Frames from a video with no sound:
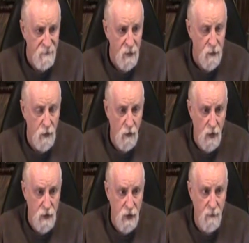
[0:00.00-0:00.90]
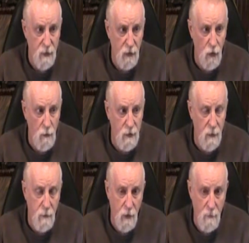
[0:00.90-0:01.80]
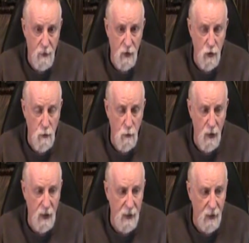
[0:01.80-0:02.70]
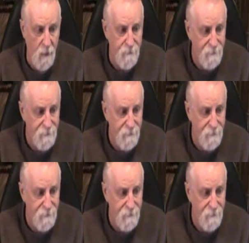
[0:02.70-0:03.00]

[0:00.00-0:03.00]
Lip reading: So I shimmed and lubed it, put a bigger spring in there,